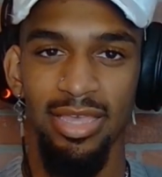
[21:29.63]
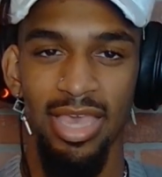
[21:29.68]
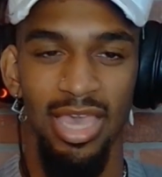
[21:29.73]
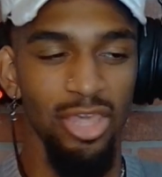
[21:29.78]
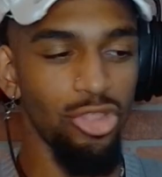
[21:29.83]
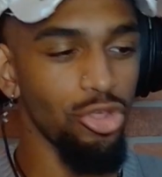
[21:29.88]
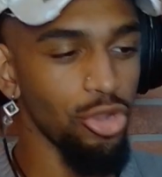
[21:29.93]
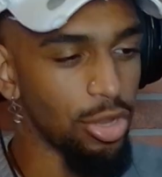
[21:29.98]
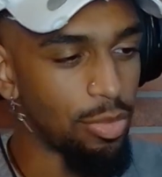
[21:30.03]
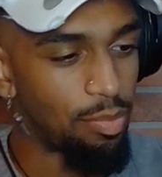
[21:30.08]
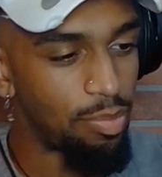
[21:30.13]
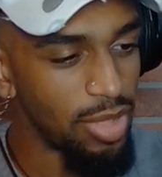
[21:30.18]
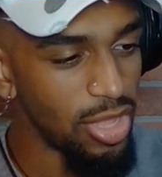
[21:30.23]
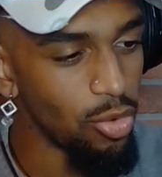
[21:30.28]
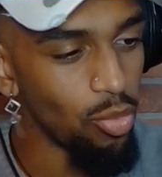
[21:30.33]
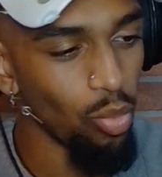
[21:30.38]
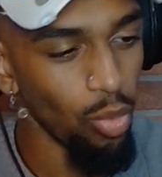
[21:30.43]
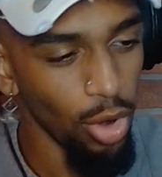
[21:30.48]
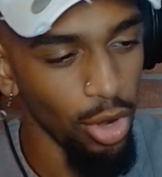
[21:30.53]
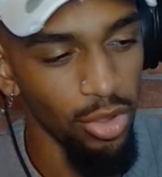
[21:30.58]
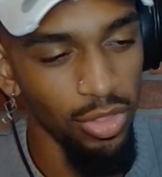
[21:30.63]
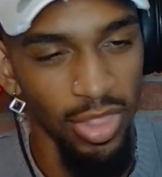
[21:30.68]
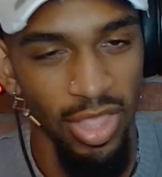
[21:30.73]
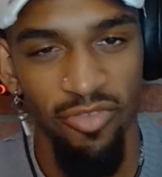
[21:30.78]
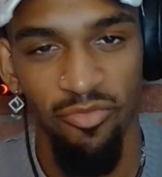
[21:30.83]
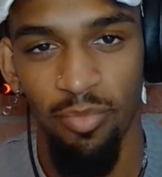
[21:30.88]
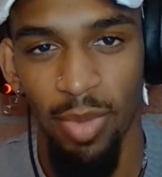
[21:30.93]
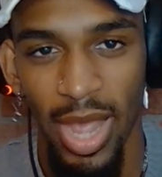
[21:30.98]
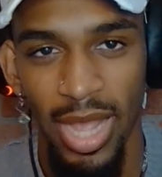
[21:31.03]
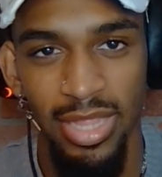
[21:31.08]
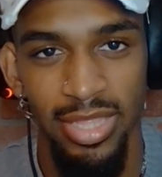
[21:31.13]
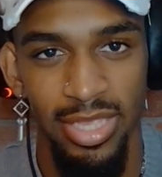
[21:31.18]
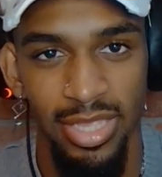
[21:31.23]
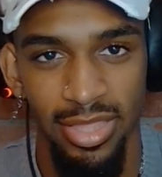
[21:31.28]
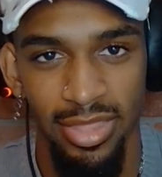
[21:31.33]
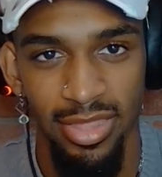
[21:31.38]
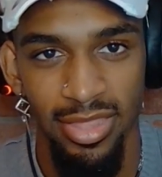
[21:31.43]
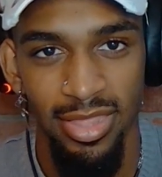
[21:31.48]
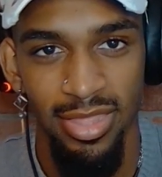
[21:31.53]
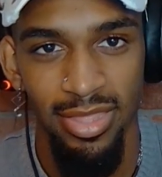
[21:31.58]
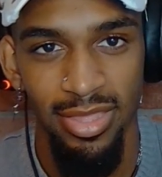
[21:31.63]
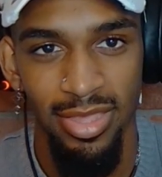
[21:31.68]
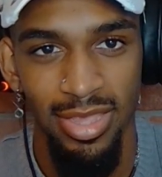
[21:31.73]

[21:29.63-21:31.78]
It shouldn't be work-life balance.